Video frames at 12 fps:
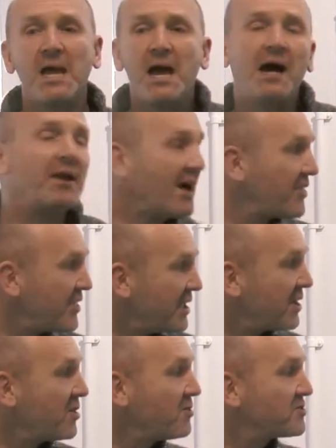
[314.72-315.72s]
And I
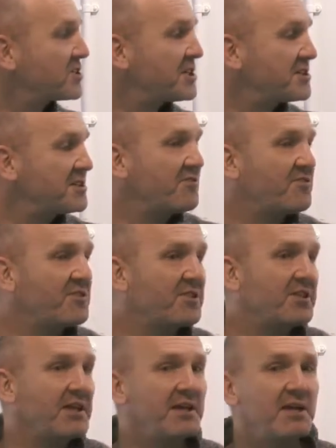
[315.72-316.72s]
think Coocs says a different
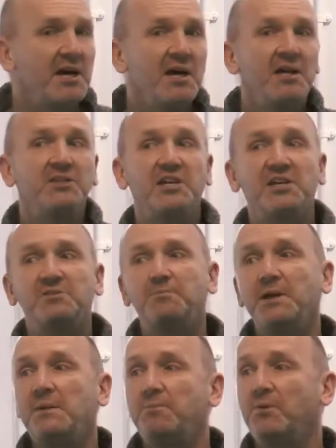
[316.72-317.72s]
thing. It says
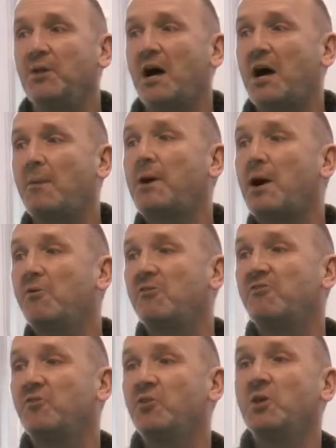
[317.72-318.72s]
people are
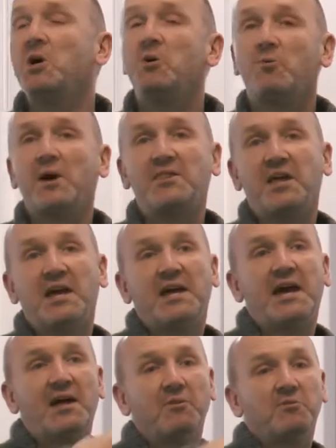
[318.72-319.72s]
powerful when they
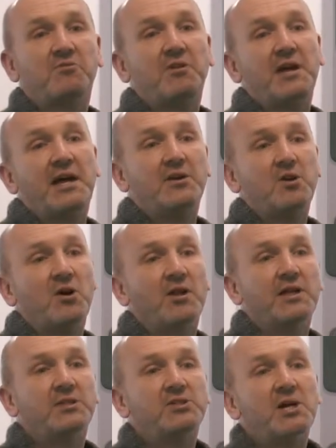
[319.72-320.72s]
help create
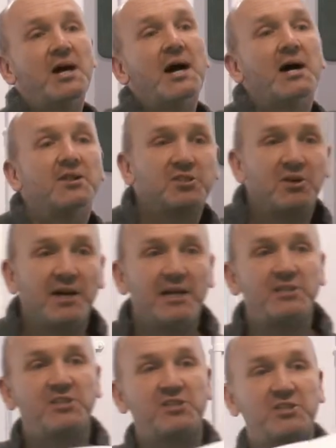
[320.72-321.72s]
knowledge. And so
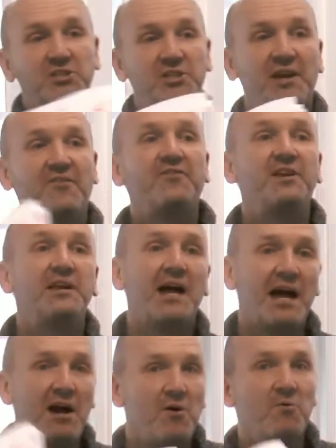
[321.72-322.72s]
it's a shift in
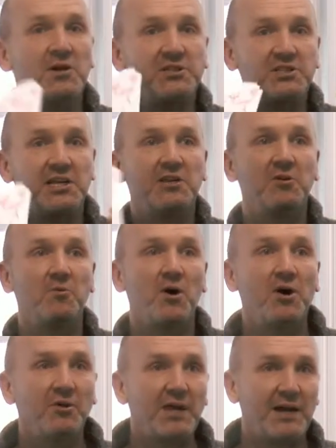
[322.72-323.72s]
how we see the
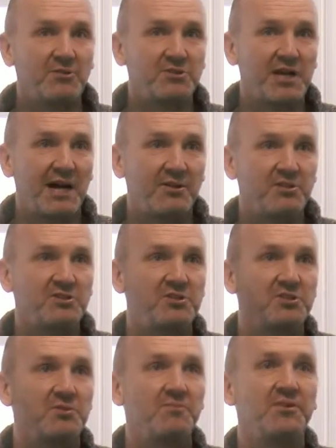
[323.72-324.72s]
world outside us
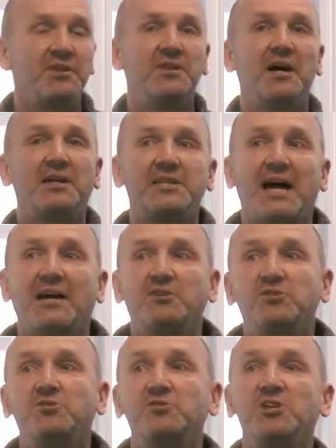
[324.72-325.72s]
as something that
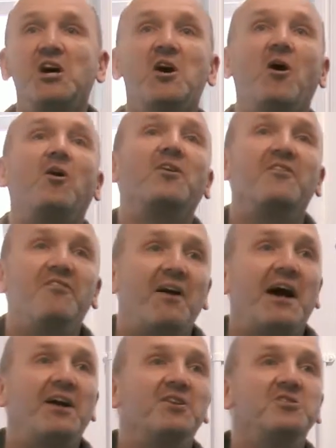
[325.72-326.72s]
attacks us or that
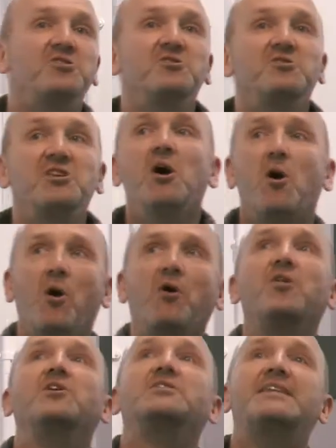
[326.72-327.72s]
frightens us
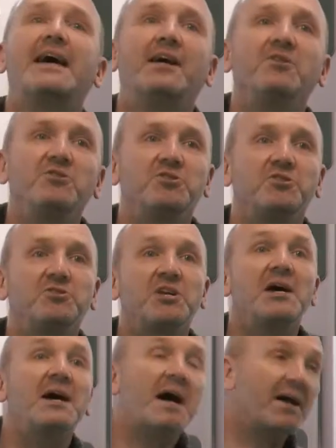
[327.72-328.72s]
or that tells us.
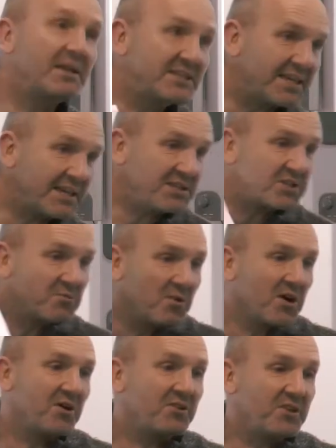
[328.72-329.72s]
And instead it's a
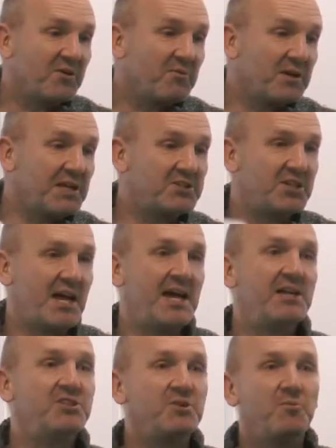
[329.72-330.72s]
world that we
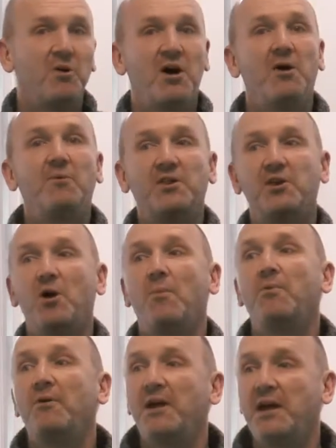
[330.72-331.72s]
change and work with and
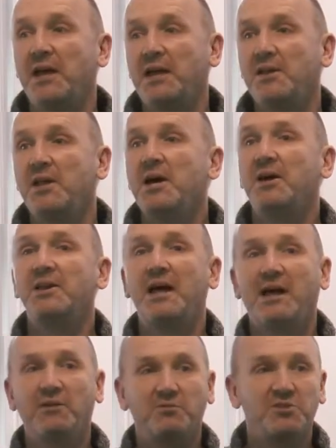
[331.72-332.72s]
operate in and
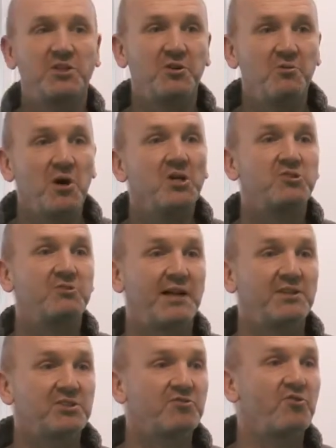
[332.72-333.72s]
help to
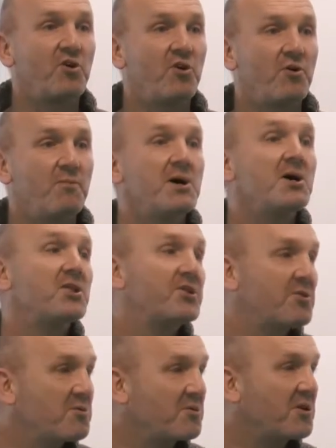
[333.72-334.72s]
transform
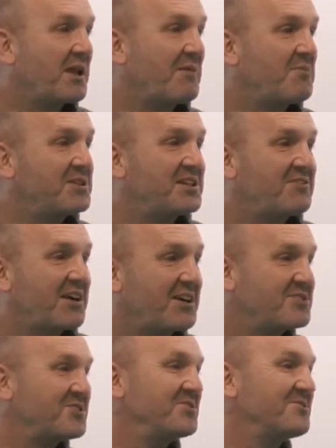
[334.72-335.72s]
through collaborative
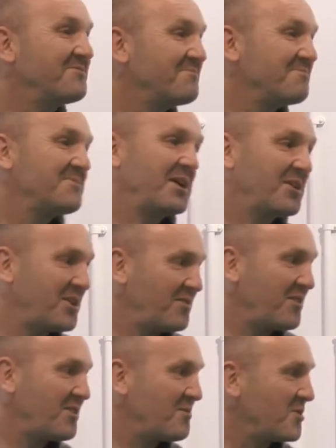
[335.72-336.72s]
action. Thank you
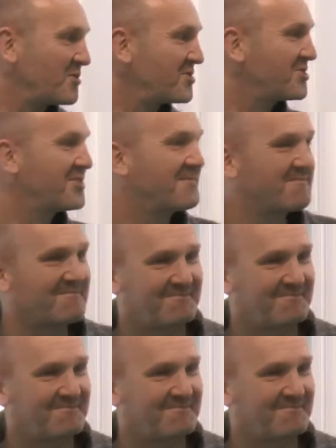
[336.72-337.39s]
very much.